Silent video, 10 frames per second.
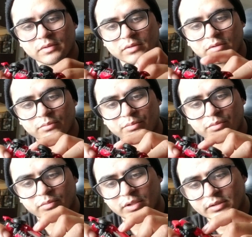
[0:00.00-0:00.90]
nope,
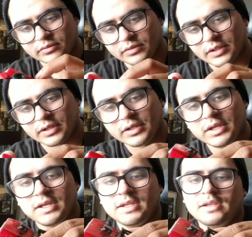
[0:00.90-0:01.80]
we're not doing that.
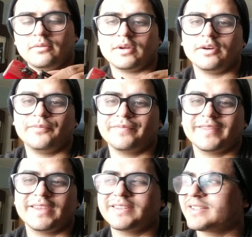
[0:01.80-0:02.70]
There we go.
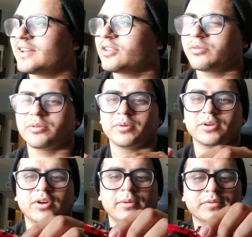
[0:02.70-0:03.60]
There's another one of my
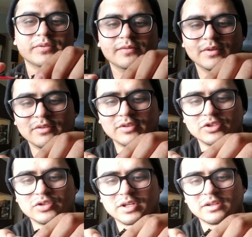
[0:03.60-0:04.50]
gripes. Whenever you
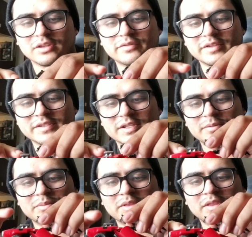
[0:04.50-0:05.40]
try to lift this
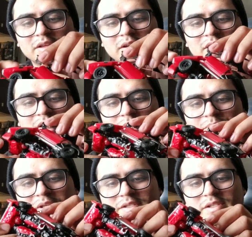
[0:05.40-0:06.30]
up, the
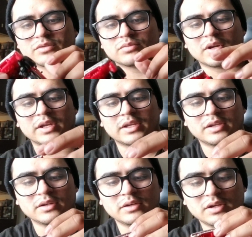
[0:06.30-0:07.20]
pieces right
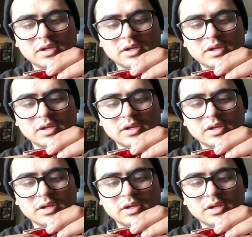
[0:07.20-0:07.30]
here,